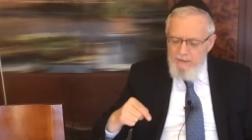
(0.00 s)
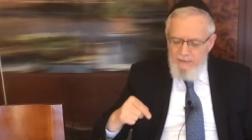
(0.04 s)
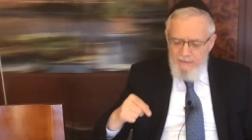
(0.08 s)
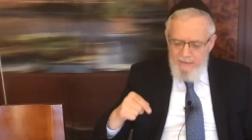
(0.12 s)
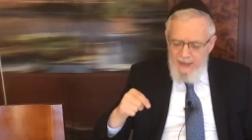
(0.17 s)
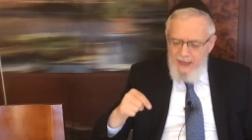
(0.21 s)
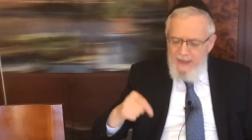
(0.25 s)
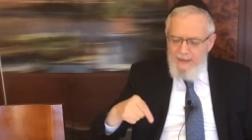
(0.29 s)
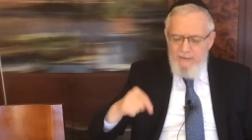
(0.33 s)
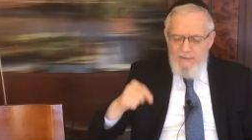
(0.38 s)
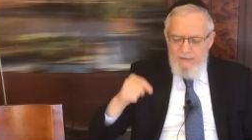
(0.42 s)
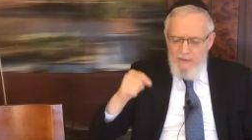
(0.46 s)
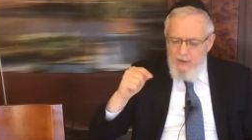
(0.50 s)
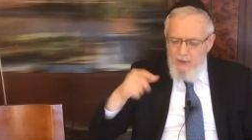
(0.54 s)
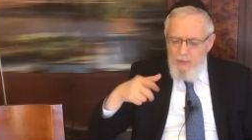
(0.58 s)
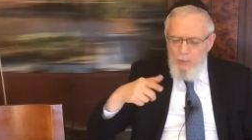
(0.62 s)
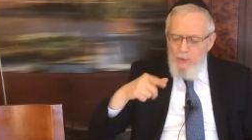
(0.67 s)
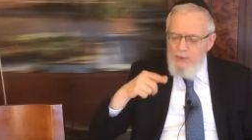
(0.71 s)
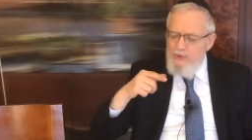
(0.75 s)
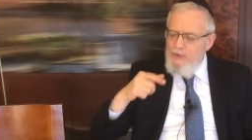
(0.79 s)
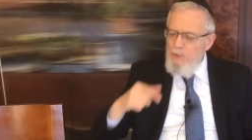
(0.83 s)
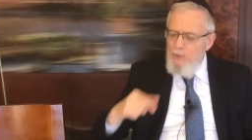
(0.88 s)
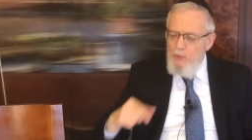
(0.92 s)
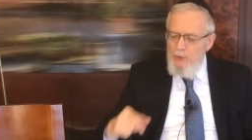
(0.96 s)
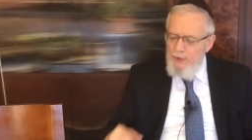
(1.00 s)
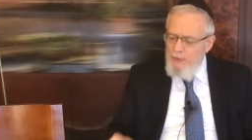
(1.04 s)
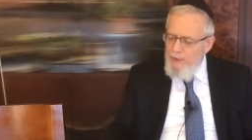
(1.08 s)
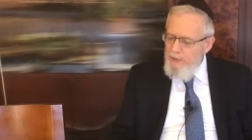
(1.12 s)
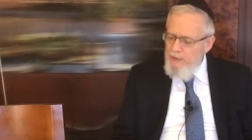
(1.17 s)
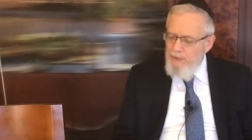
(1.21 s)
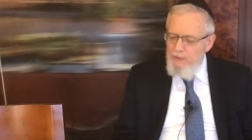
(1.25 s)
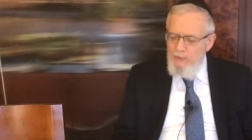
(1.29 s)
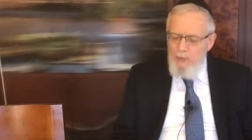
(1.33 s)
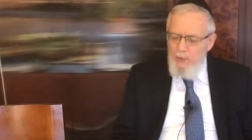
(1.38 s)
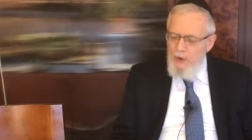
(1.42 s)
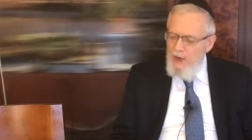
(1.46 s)
then it wasn't
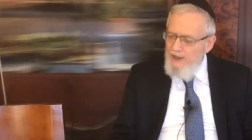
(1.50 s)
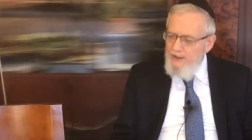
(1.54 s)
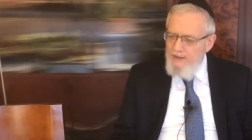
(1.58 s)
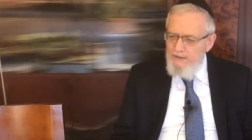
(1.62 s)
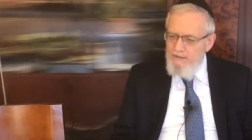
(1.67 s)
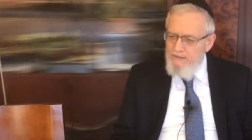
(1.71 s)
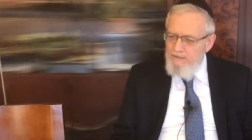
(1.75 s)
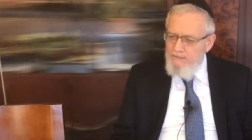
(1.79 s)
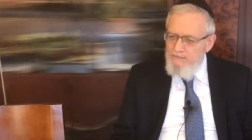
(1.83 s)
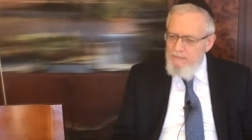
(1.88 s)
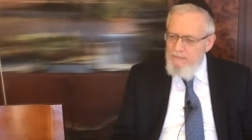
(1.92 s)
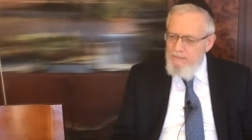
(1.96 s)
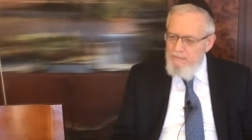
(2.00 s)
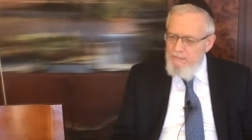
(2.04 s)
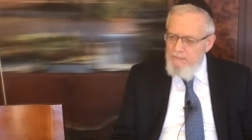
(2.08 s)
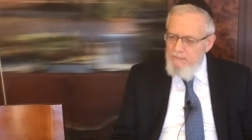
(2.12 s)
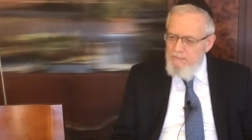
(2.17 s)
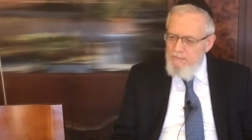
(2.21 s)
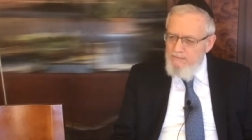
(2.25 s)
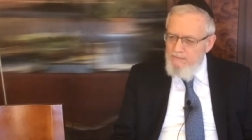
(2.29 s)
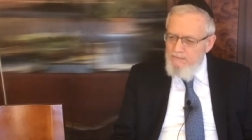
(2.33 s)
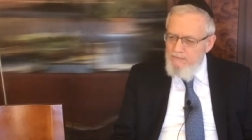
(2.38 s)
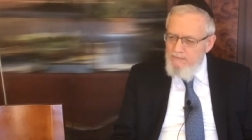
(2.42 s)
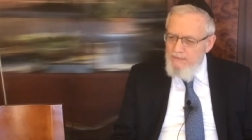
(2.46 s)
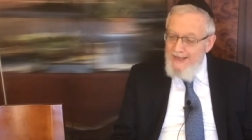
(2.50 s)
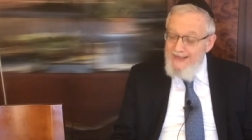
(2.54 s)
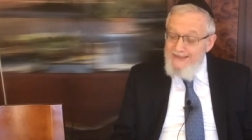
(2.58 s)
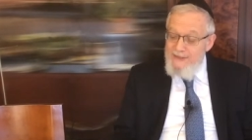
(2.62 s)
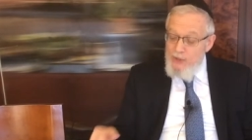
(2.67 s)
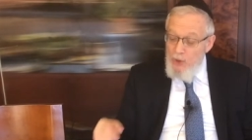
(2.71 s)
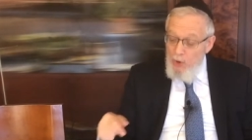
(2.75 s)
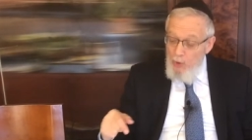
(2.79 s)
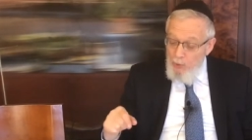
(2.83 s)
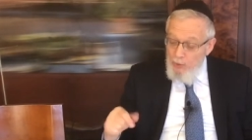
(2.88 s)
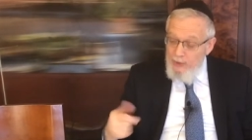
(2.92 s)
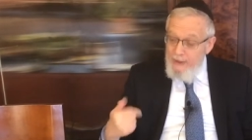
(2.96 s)
worthwhile. It's
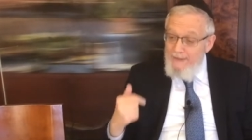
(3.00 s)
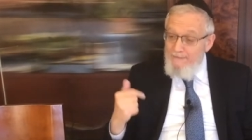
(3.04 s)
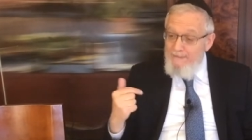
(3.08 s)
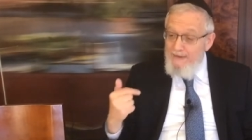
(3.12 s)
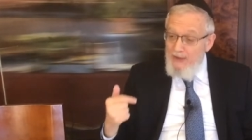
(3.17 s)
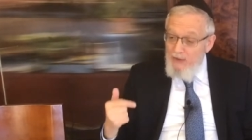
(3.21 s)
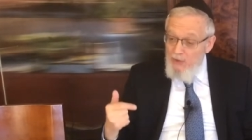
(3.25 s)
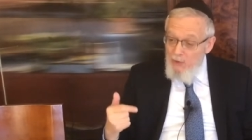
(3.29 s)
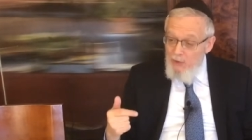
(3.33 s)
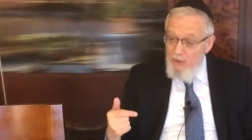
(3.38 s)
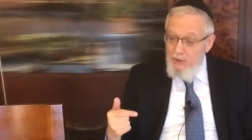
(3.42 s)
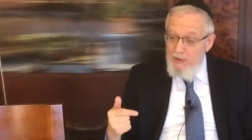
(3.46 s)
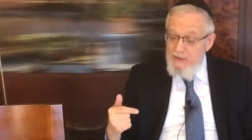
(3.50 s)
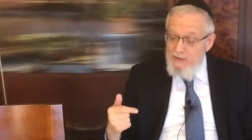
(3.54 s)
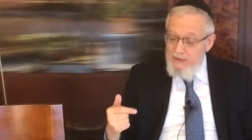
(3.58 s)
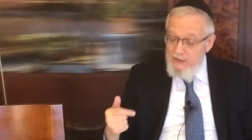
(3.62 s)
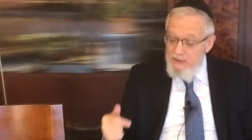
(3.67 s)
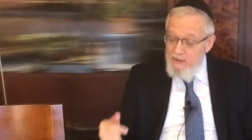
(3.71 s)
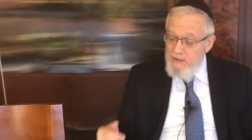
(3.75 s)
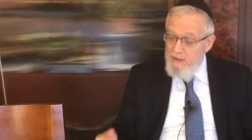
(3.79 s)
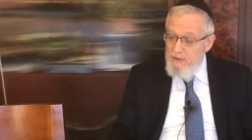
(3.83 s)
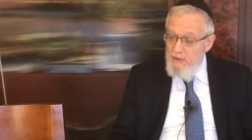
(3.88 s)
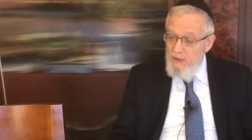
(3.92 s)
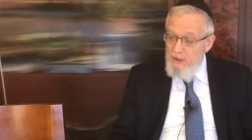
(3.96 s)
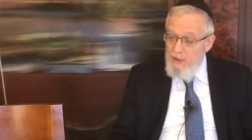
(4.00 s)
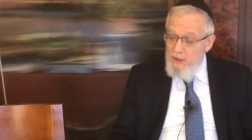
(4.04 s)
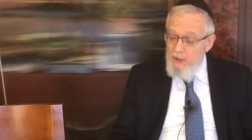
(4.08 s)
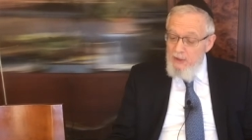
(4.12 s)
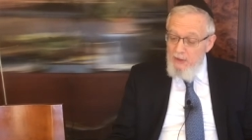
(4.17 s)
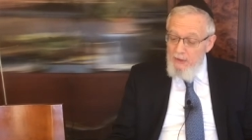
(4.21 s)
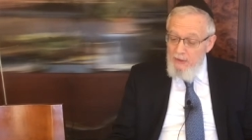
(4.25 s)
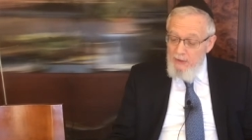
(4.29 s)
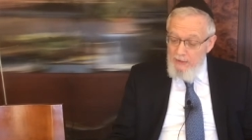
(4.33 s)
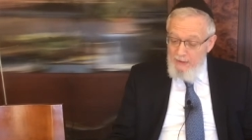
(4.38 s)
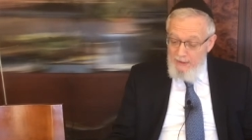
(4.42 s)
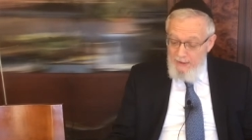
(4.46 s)
only because,
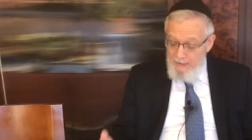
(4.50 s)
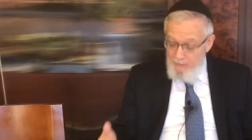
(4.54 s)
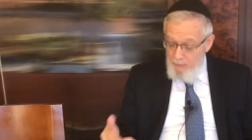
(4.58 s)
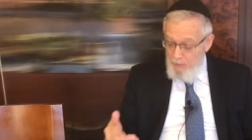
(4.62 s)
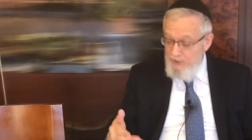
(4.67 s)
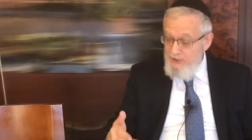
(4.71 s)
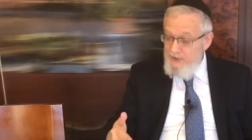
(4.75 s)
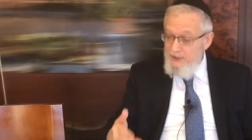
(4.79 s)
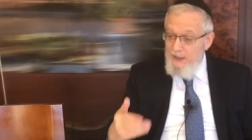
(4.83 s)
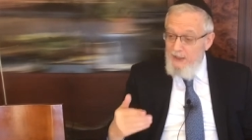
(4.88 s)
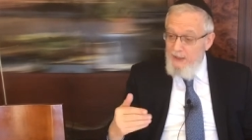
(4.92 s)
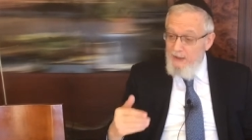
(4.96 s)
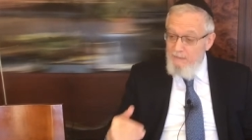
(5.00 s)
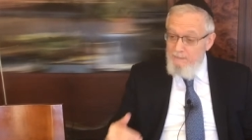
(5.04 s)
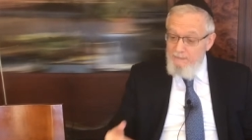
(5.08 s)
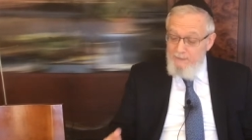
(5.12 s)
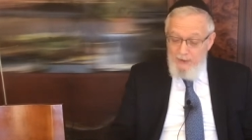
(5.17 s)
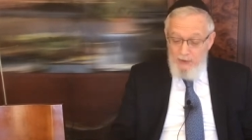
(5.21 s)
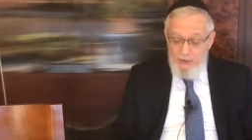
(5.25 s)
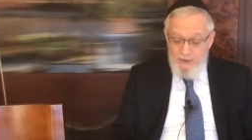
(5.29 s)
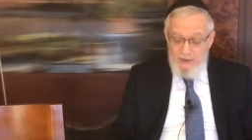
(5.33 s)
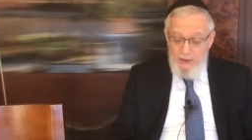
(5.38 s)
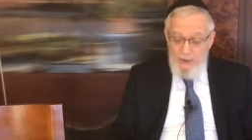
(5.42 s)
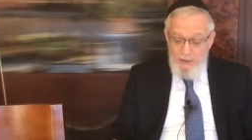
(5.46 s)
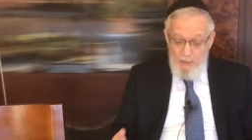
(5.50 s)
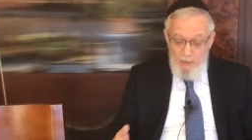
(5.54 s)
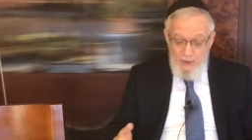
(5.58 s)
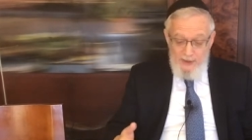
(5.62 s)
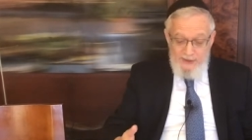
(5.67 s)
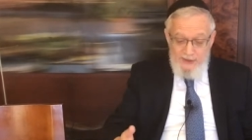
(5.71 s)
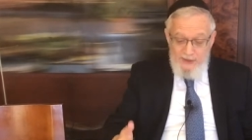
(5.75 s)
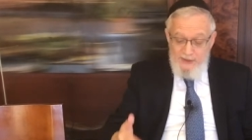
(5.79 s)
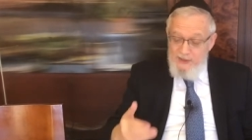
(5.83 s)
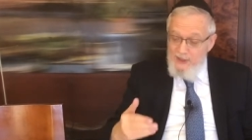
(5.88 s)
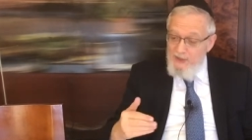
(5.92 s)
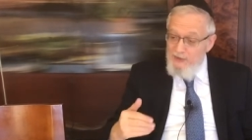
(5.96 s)
and we see it, because
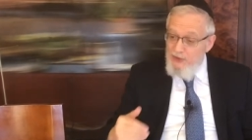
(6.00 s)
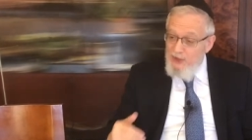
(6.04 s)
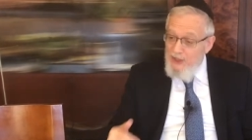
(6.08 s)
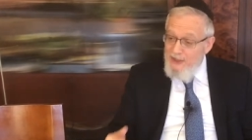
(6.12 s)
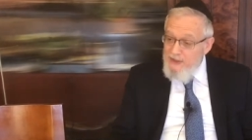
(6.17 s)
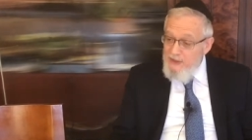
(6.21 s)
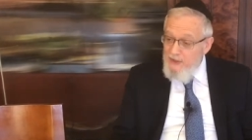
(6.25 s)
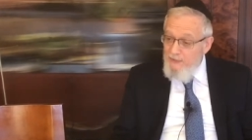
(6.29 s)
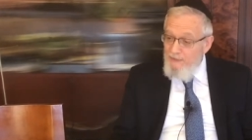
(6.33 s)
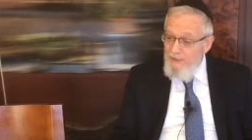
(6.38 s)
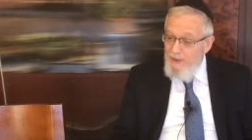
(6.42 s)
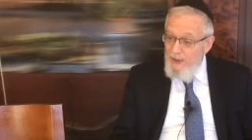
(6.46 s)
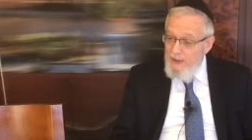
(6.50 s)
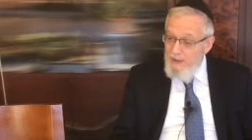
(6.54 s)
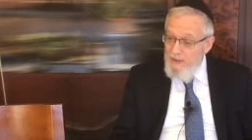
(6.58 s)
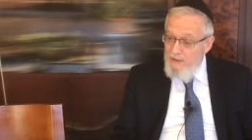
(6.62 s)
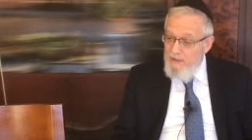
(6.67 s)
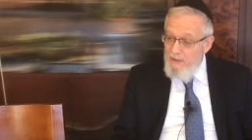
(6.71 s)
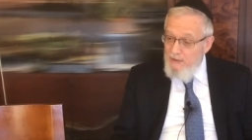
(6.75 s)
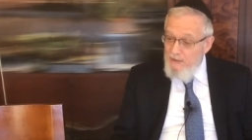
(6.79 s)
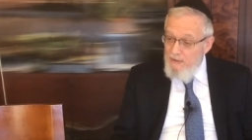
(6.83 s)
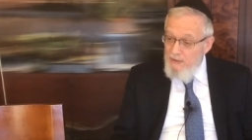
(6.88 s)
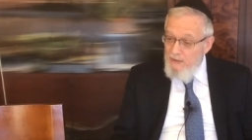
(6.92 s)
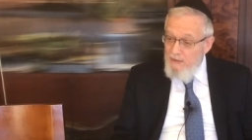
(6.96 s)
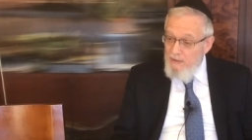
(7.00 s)
otherwise it's unjustified.